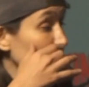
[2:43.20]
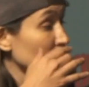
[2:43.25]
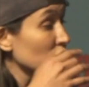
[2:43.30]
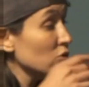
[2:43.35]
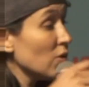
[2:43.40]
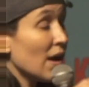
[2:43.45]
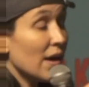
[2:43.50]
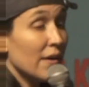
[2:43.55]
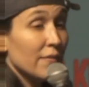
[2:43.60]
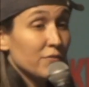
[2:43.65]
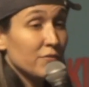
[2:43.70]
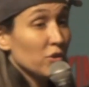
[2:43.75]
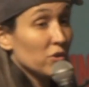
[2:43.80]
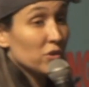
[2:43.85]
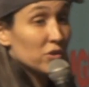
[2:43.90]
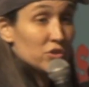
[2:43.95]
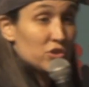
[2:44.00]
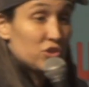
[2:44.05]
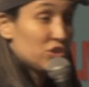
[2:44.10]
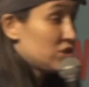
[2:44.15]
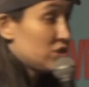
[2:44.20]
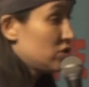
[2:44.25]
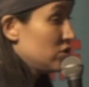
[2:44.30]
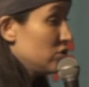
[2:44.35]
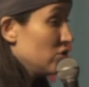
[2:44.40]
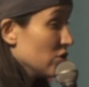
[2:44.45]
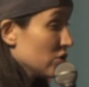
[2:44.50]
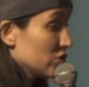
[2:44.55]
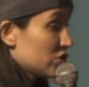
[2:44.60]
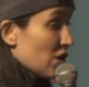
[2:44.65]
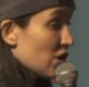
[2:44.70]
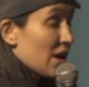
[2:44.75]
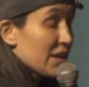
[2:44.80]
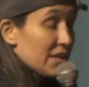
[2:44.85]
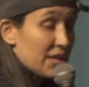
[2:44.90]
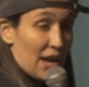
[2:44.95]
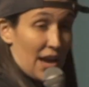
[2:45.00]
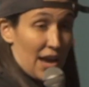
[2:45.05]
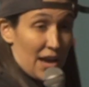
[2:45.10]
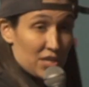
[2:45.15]
You have your
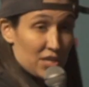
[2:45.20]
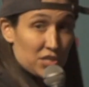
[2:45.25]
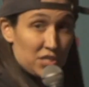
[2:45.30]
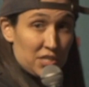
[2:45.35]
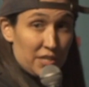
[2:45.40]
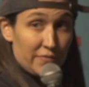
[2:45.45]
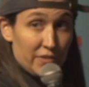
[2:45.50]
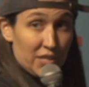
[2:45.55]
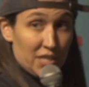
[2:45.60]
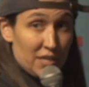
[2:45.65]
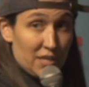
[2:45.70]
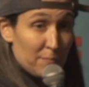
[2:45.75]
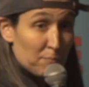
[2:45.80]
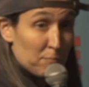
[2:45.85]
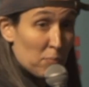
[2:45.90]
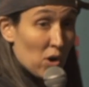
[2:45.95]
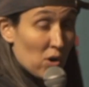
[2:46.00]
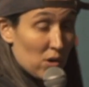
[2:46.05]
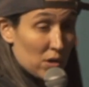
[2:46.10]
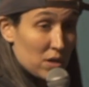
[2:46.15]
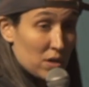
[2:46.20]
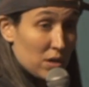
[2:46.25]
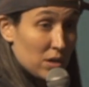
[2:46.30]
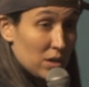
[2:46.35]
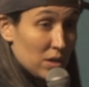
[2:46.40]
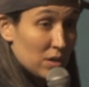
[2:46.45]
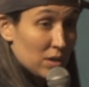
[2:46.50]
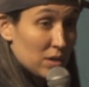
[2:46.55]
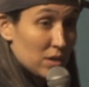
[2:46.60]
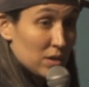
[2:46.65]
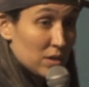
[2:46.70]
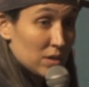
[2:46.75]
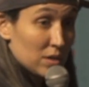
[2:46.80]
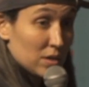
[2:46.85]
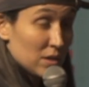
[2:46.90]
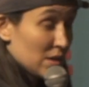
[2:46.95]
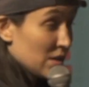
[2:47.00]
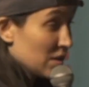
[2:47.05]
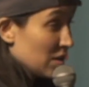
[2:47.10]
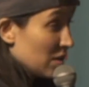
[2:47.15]
Johnny Cash DVD book
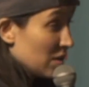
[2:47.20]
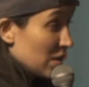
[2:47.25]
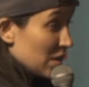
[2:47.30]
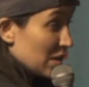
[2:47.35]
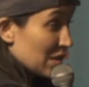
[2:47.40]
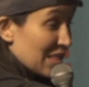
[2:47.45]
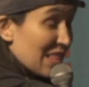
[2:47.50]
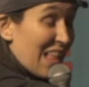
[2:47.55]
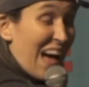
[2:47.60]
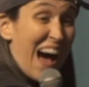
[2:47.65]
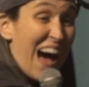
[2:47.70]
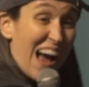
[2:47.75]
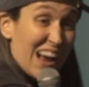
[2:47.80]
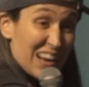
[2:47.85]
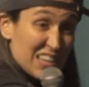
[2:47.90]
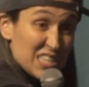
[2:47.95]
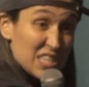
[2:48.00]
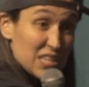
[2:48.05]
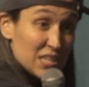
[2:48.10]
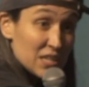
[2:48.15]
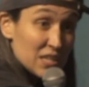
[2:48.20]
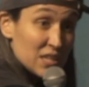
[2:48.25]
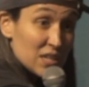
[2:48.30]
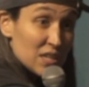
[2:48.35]
locked.